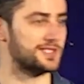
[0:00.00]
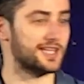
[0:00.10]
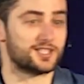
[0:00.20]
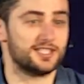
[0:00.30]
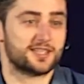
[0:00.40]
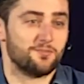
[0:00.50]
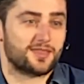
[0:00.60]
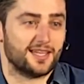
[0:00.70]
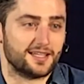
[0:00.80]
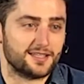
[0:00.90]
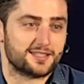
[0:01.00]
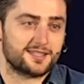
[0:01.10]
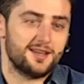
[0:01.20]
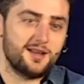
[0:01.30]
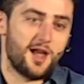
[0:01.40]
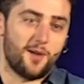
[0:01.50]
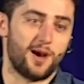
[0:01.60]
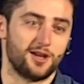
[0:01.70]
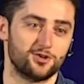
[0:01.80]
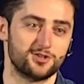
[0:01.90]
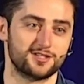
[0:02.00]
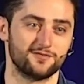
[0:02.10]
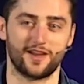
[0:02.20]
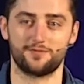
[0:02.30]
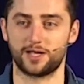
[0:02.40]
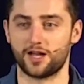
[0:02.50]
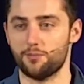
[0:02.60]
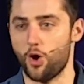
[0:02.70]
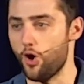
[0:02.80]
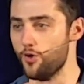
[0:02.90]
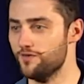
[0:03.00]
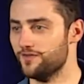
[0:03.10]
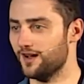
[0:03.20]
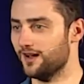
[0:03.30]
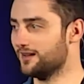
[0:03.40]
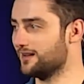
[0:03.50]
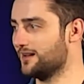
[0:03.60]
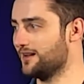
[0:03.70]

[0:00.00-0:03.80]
potentially some things about your Christian faith become over